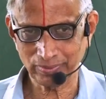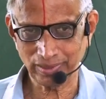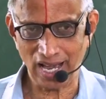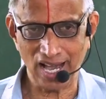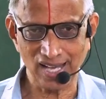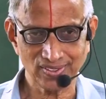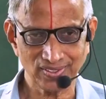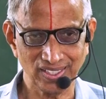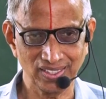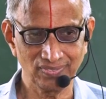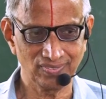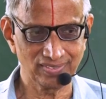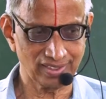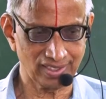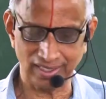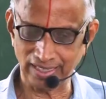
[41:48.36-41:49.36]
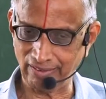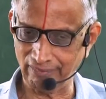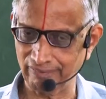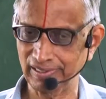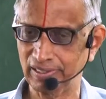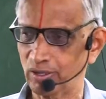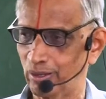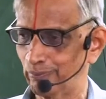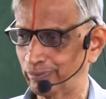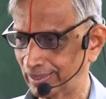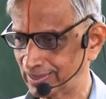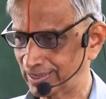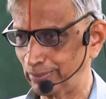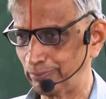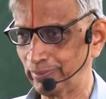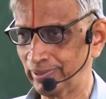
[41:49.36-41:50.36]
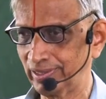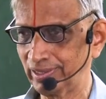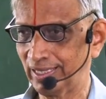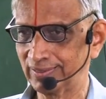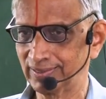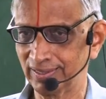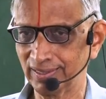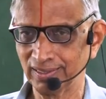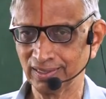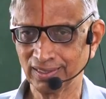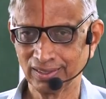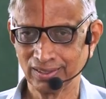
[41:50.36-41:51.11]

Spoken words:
by asking whether every complex number has a